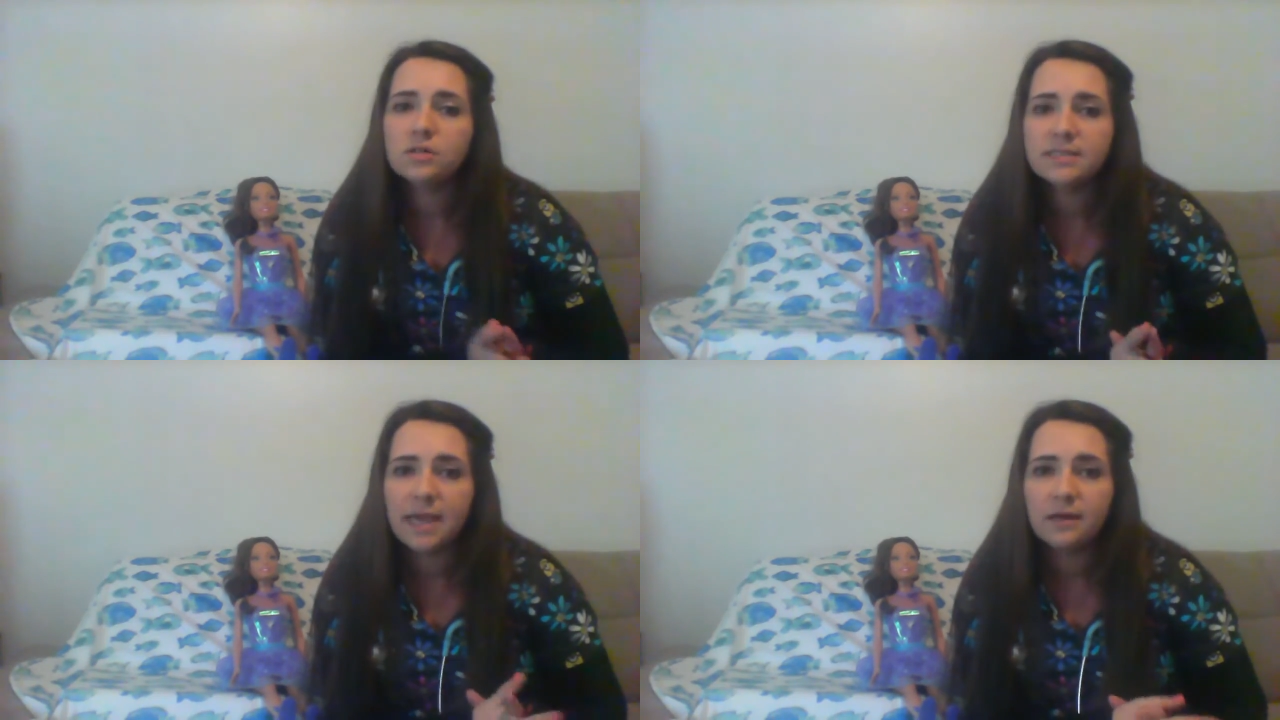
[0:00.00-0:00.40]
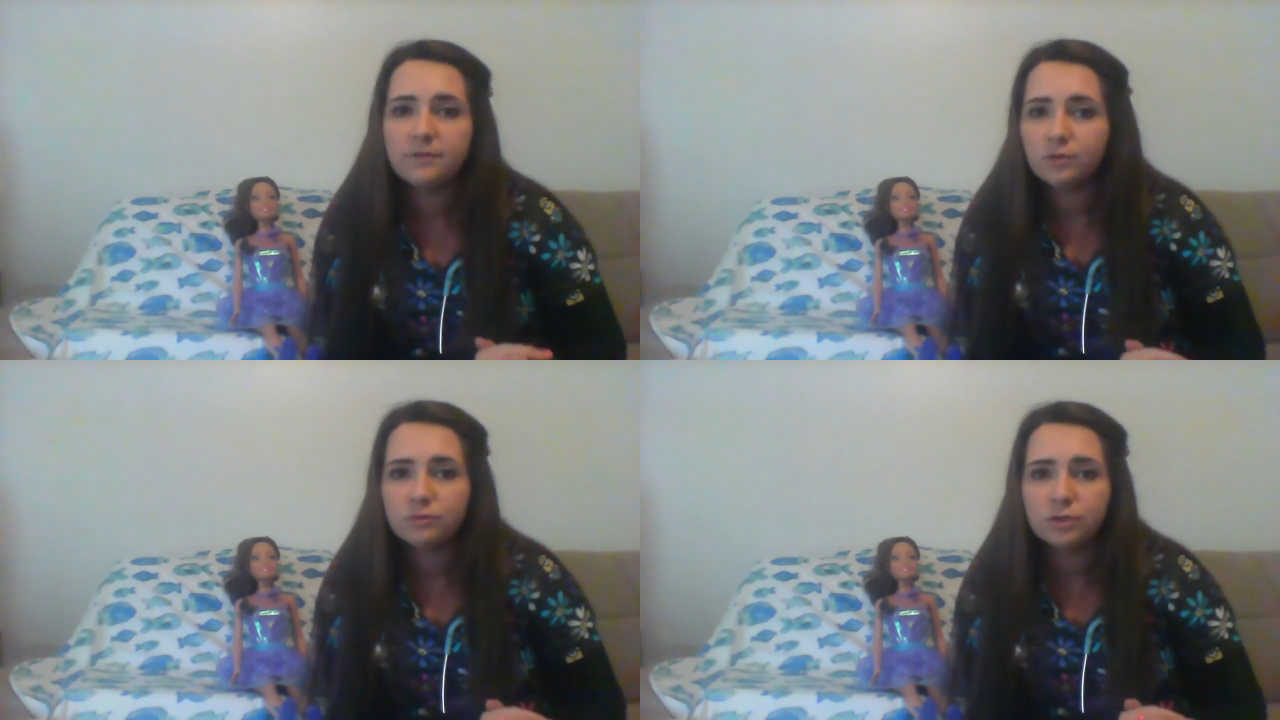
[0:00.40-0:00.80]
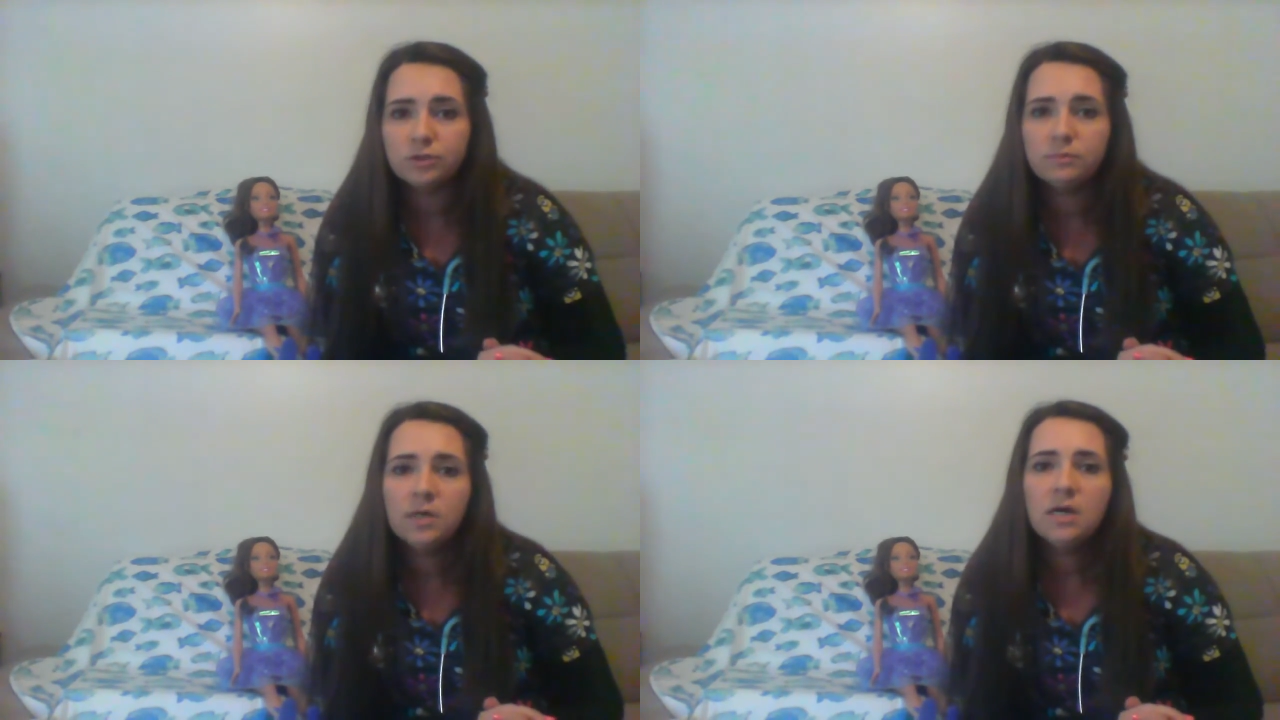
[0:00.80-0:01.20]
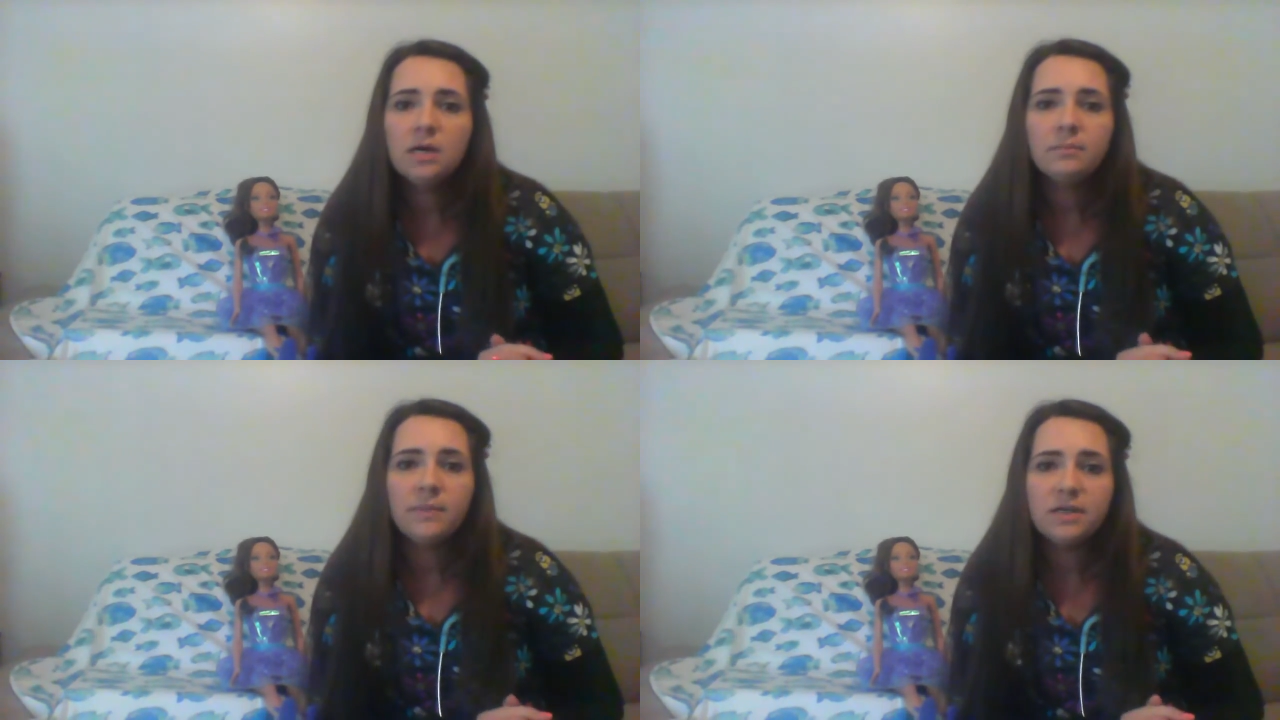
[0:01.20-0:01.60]
scan of the room,
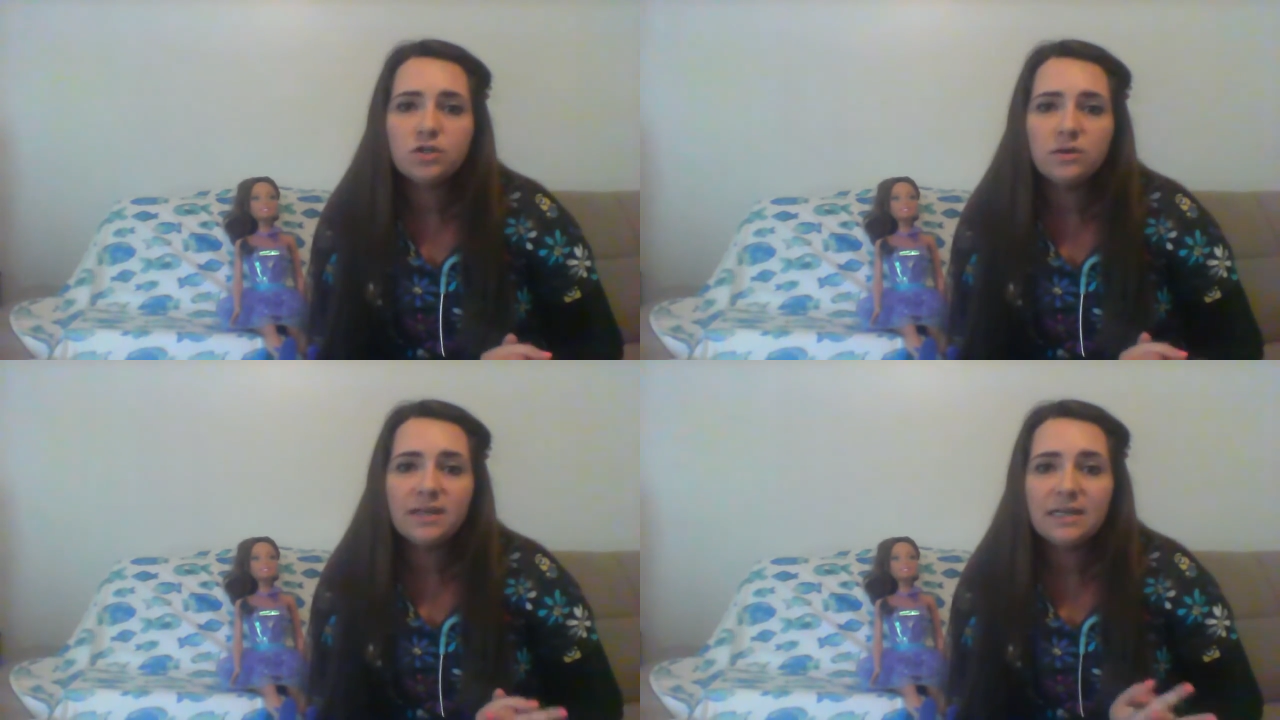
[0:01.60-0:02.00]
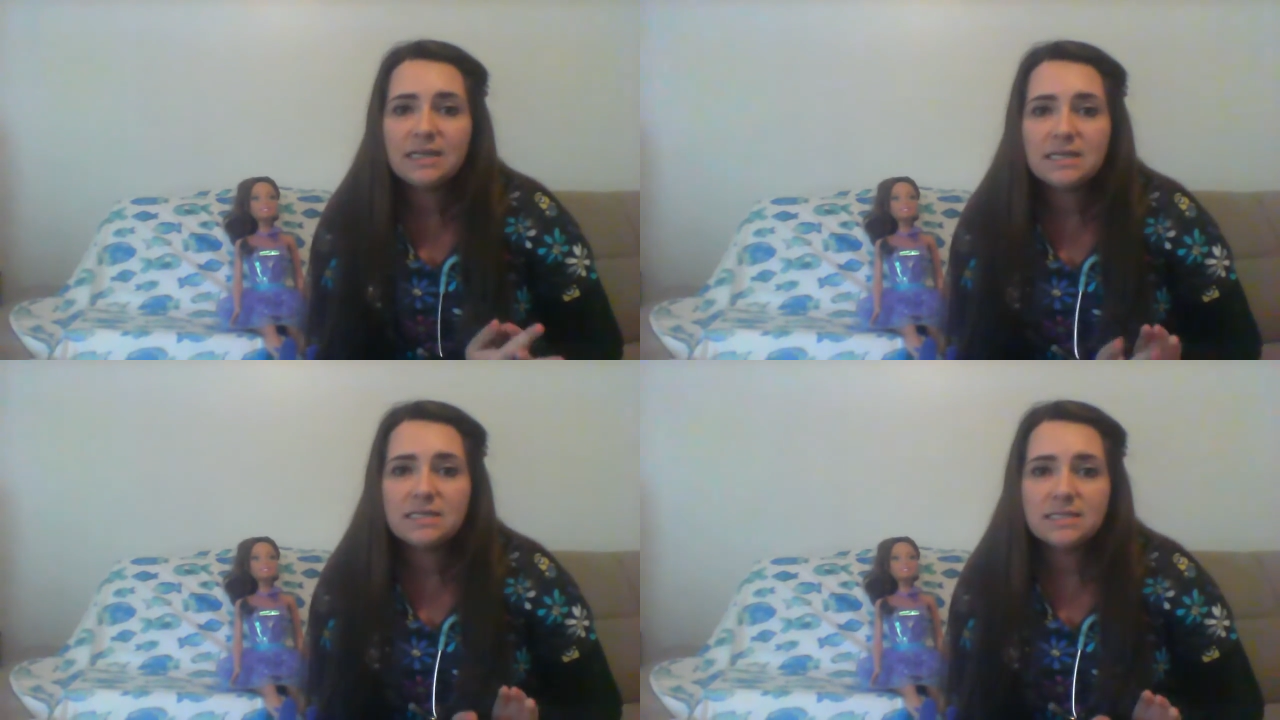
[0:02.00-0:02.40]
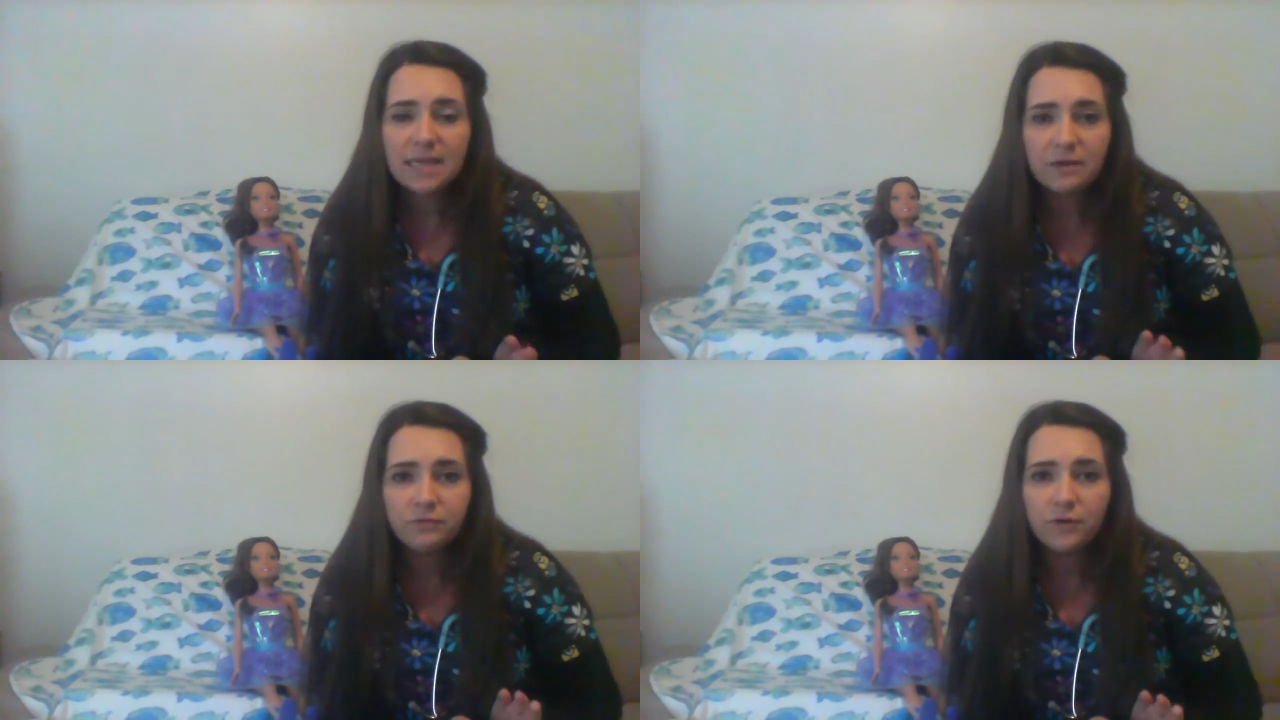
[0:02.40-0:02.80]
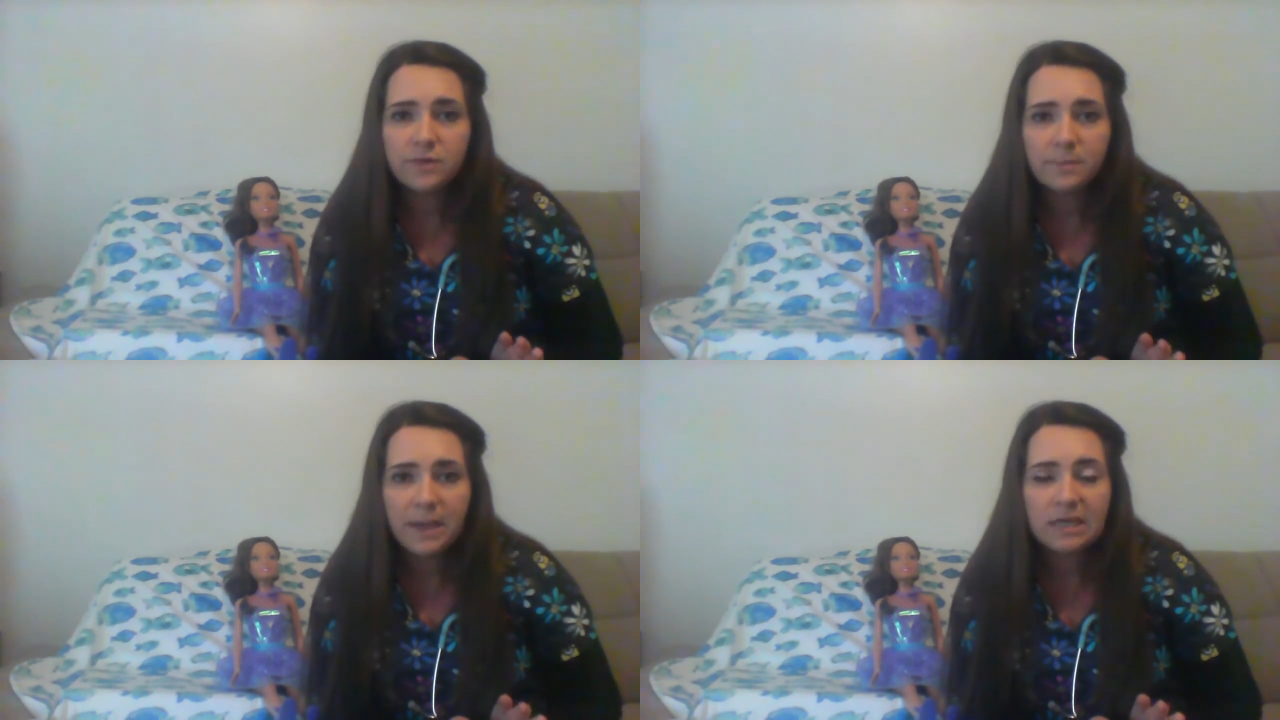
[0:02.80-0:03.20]
make sure that it is safe for
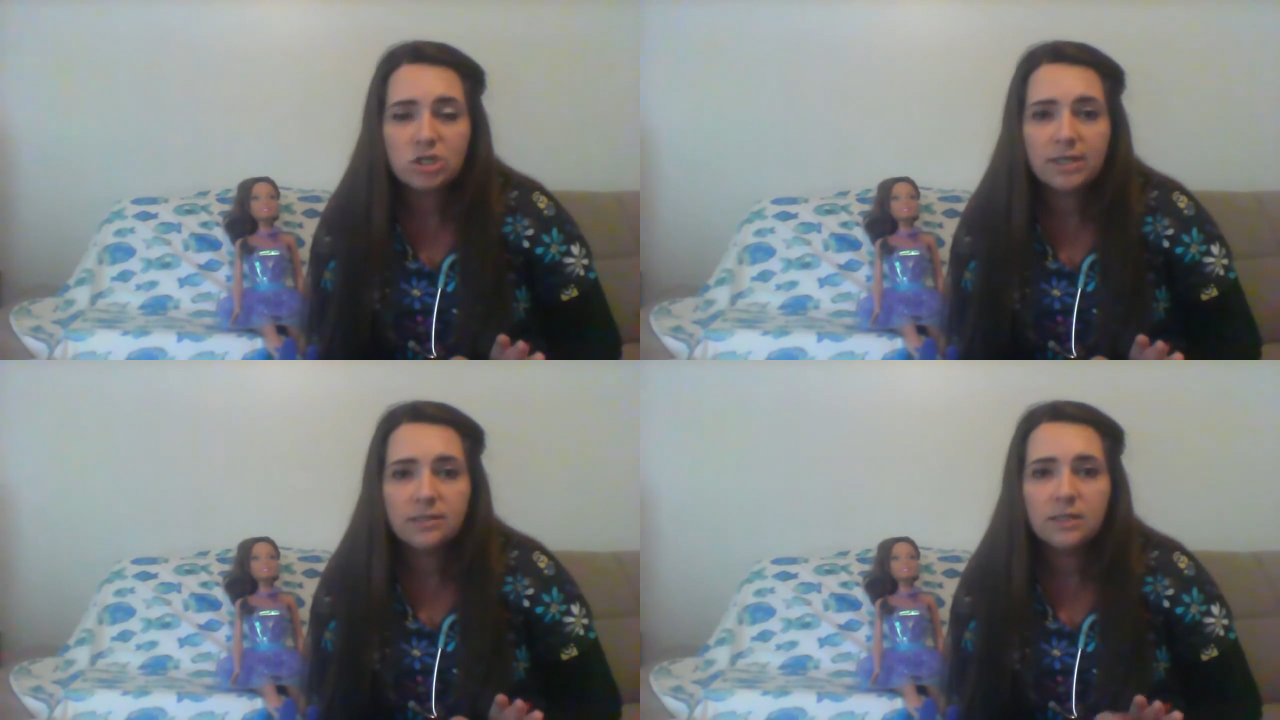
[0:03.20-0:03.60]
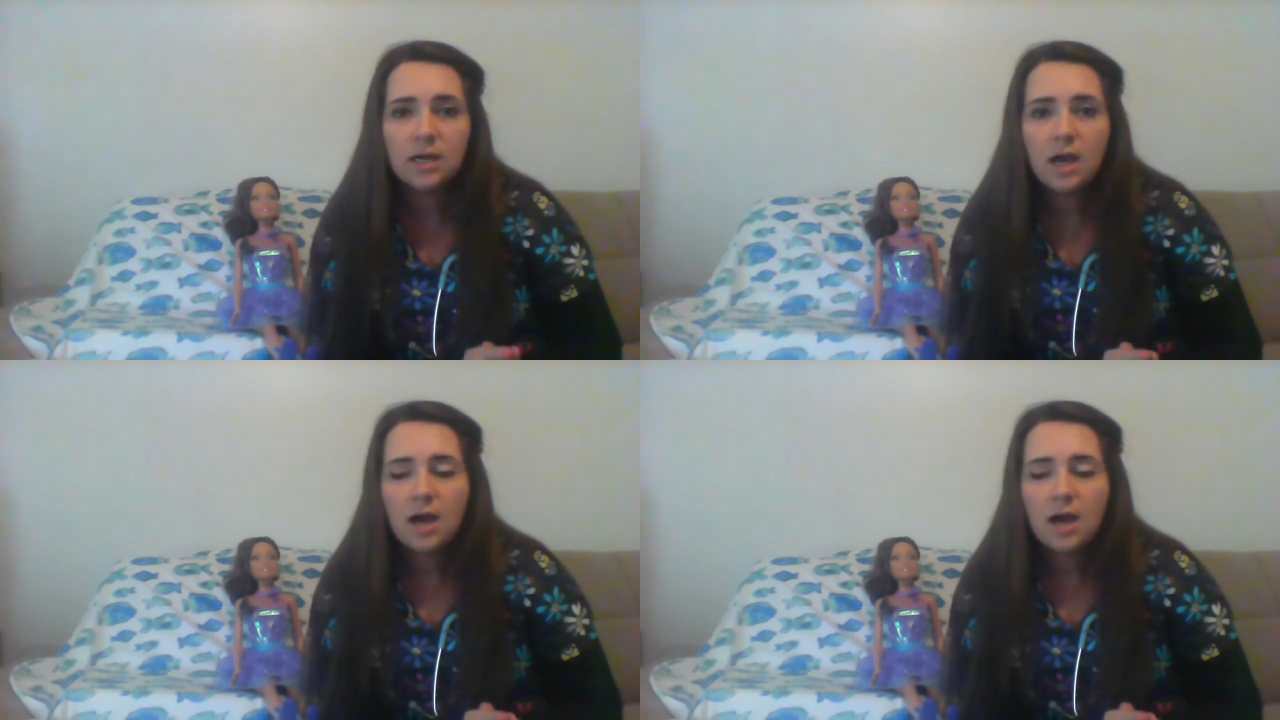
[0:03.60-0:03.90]
the patient.